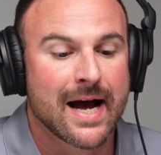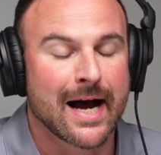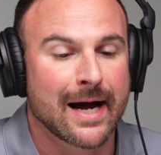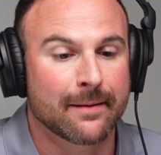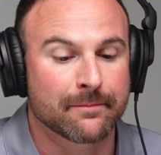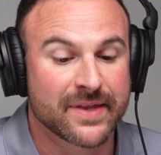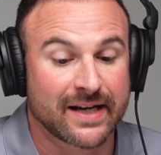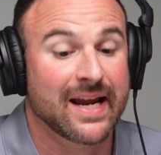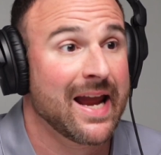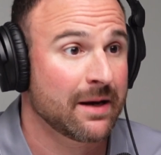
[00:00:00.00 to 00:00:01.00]
that
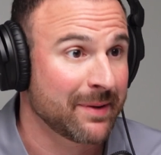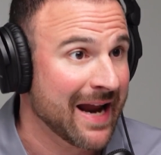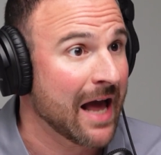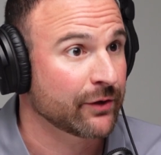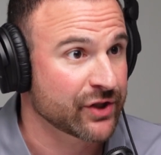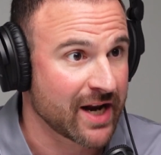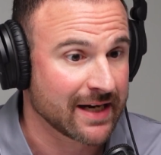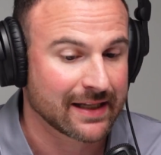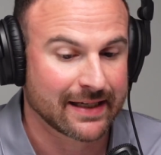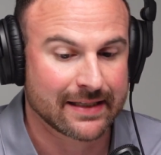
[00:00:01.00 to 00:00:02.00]
can be
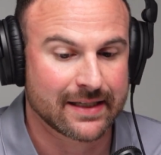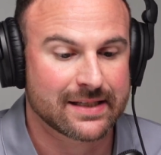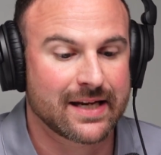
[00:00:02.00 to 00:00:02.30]
allergenic, like in this